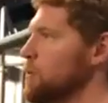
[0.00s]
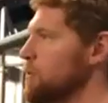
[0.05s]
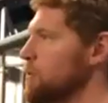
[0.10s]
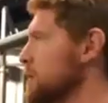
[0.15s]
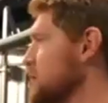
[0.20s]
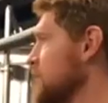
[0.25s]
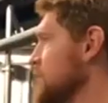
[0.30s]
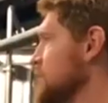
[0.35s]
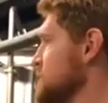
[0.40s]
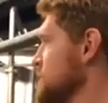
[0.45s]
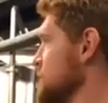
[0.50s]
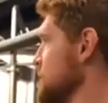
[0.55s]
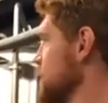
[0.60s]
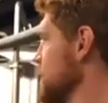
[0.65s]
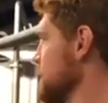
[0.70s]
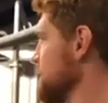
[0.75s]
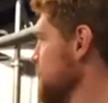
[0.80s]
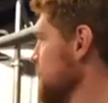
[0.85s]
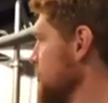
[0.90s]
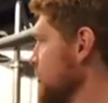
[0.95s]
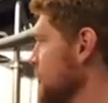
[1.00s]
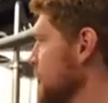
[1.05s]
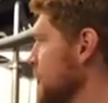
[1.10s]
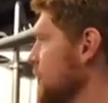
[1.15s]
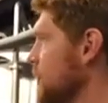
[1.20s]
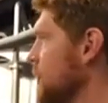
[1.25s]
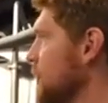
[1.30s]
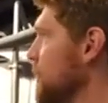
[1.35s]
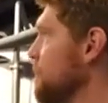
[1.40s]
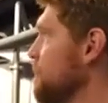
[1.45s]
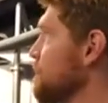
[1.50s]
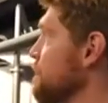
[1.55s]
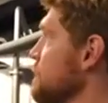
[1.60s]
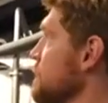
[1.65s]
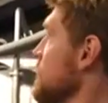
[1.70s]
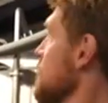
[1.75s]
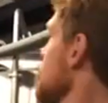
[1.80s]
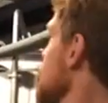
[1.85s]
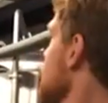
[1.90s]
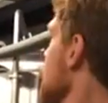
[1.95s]
the yeast.
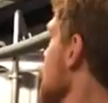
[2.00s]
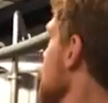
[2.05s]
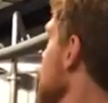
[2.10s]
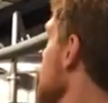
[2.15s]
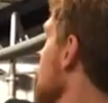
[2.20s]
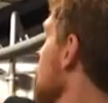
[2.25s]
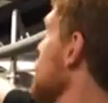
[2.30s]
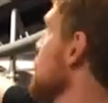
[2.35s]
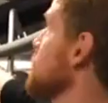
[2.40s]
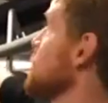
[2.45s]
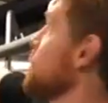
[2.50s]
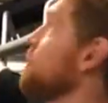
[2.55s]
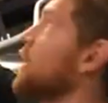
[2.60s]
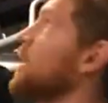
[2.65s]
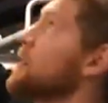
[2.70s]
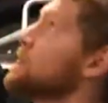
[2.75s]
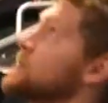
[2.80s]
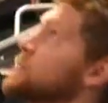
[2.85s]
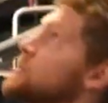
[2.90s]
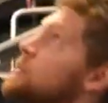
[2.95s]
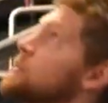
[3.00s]
And the pipes you